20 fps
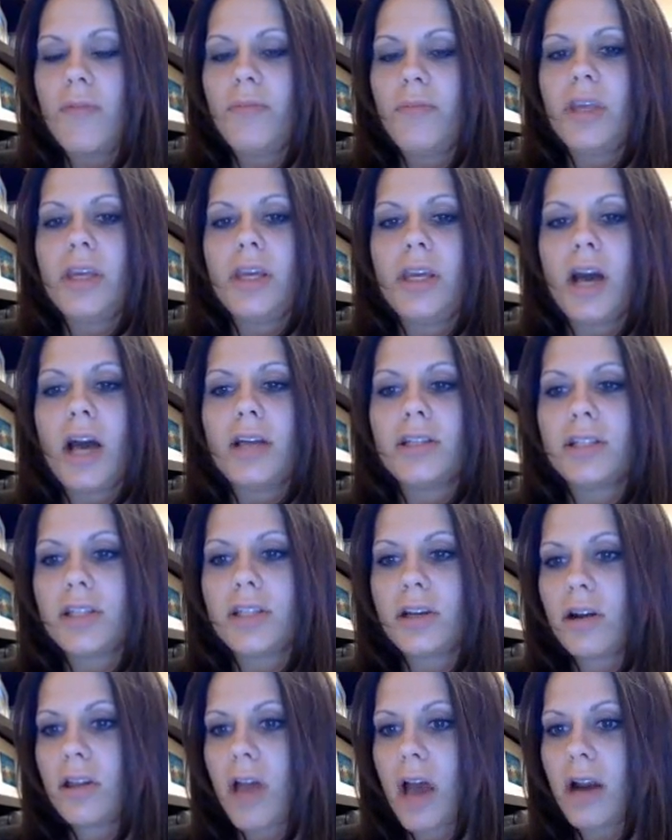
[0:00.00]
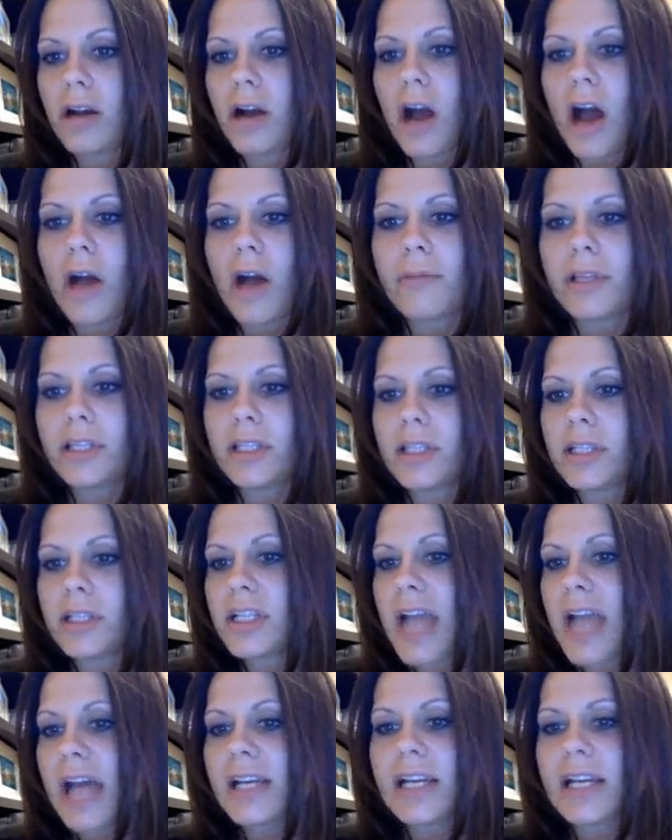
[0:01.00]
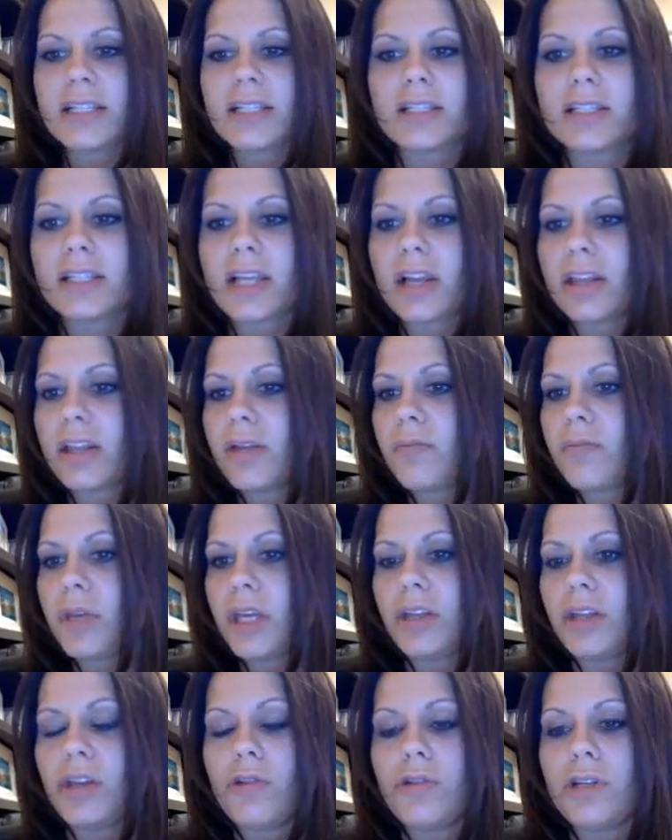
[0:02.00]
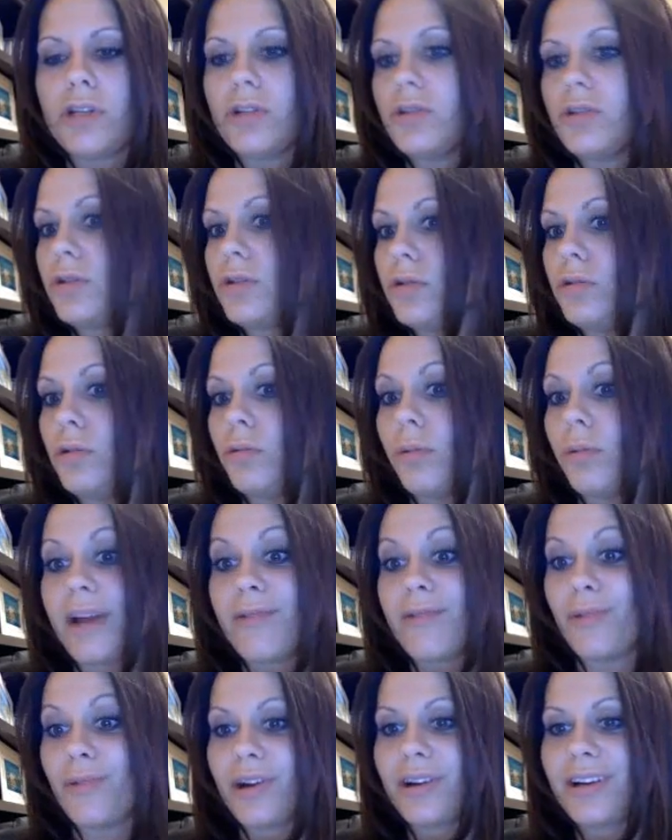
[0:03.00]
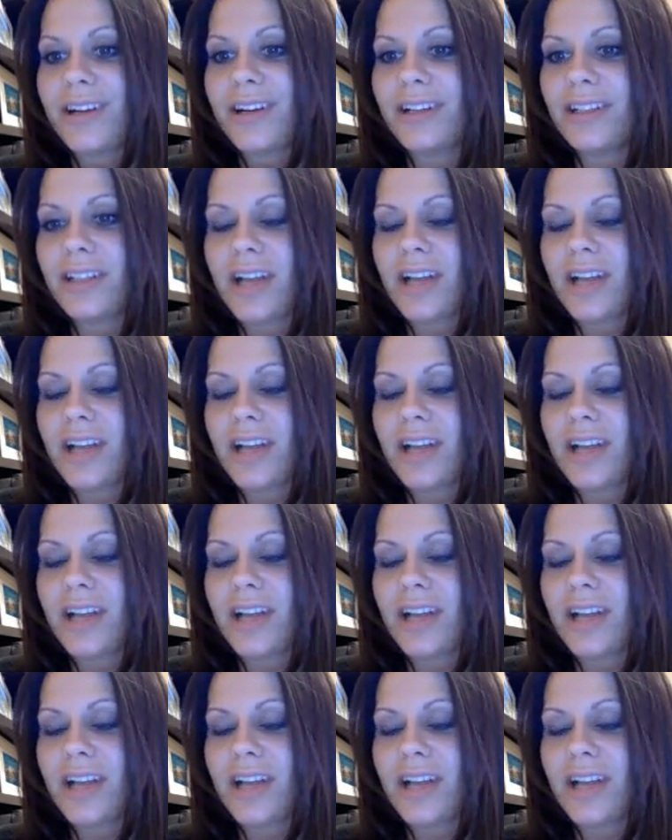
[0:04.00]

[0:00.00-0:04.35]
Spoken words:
Because there are a lot of comments does not necessarily mean you didn't do great work.